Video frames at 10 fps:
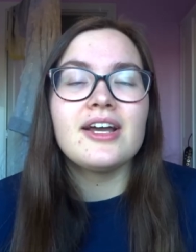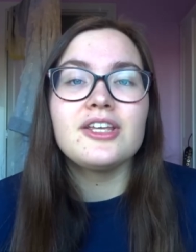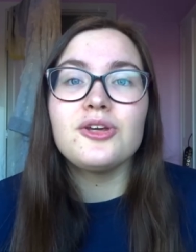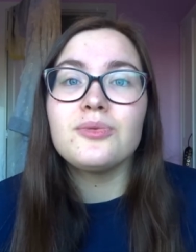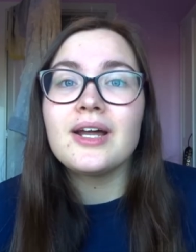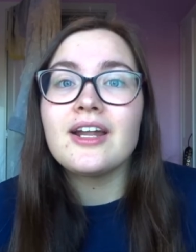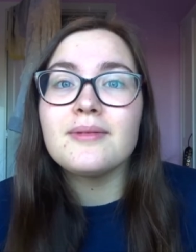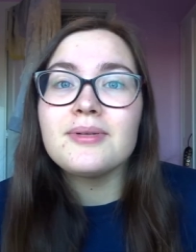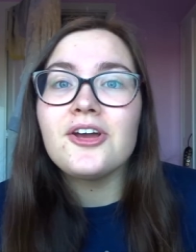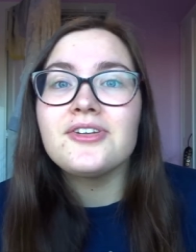you when I
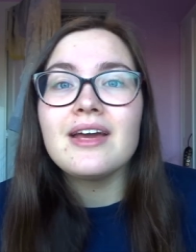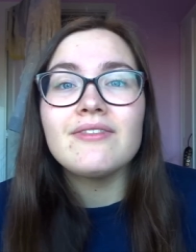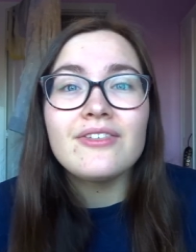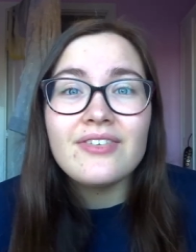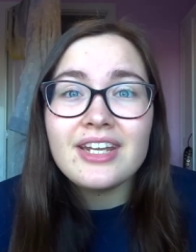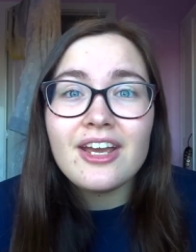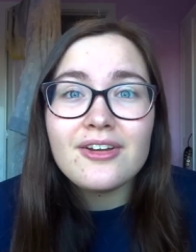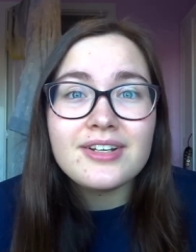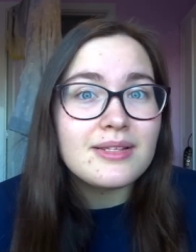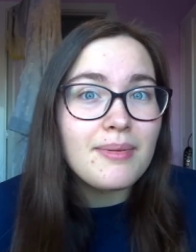upload every video.
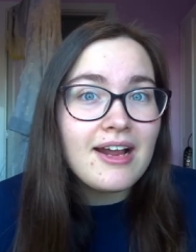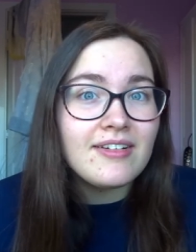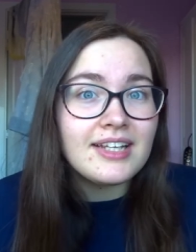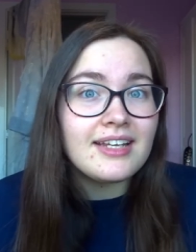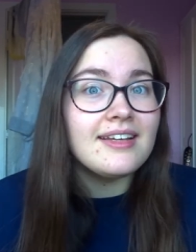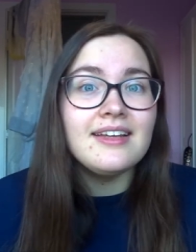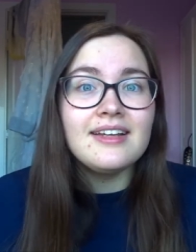Because apparently,